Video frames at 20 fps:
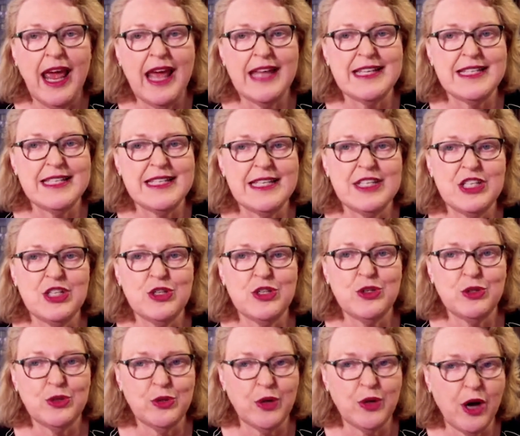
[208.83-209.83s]
And since
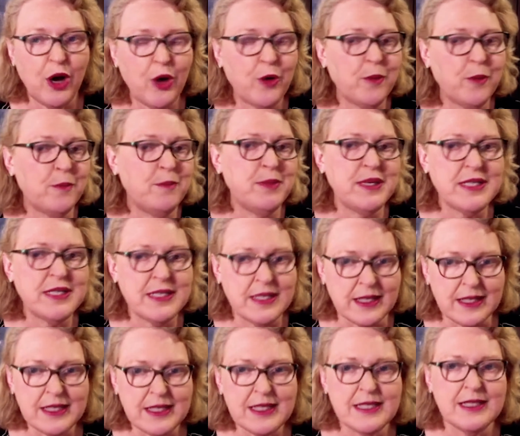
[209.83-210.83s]
your whole
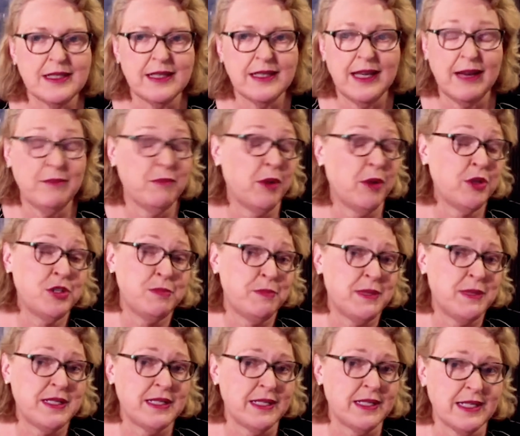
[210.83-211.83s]
business,
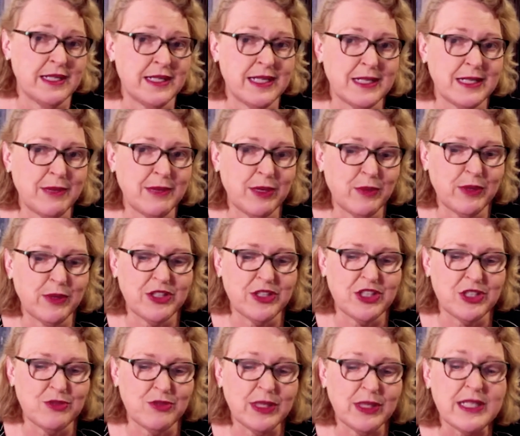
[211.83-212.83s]
most businesses, doesn't matter whether
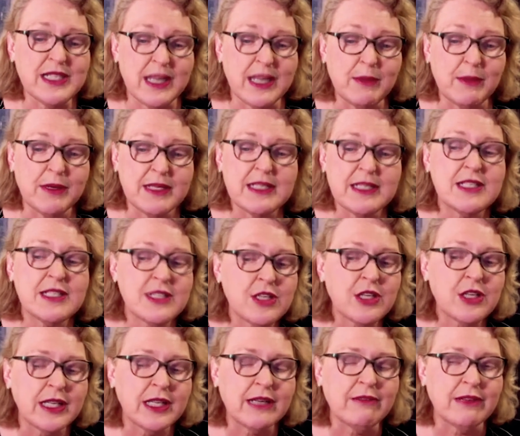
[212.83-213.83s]
it's just real estate, but
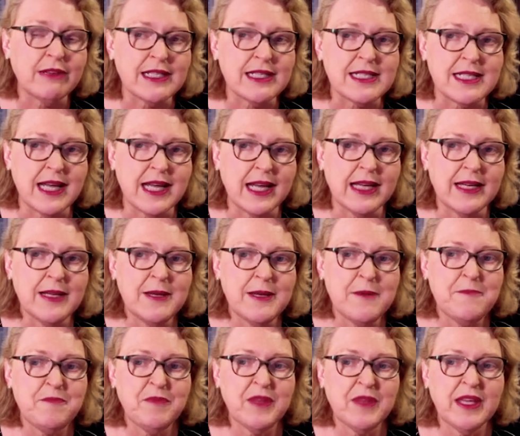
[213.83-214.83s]
certainly real estate
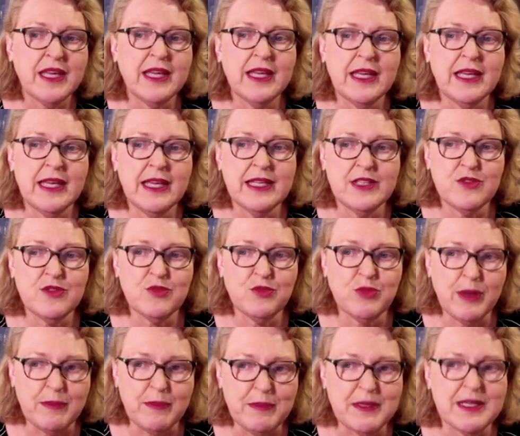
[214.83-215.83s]
is
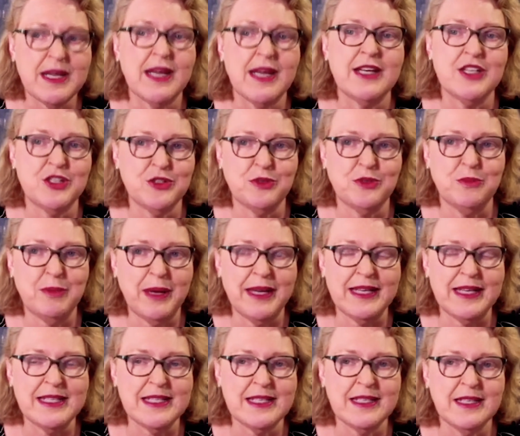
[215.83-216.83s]
reputational
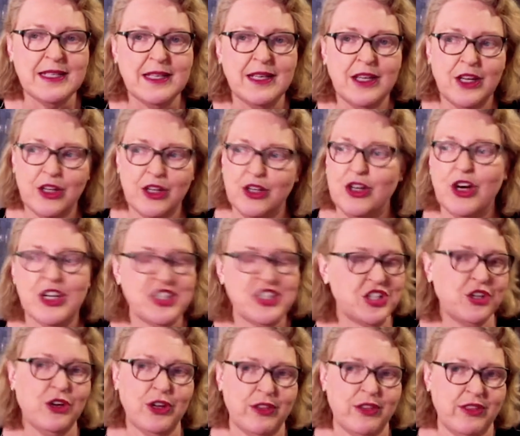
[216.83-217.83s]
based,
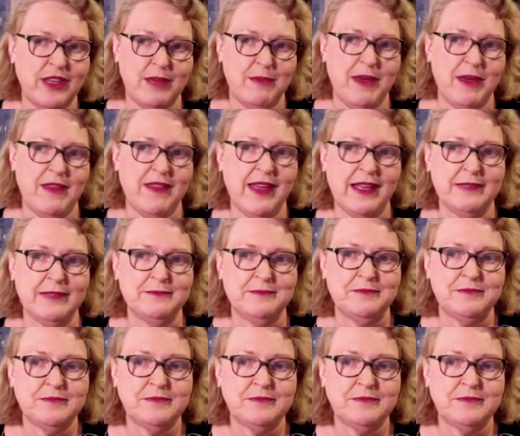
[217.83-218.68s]
guys, you've got to think about that.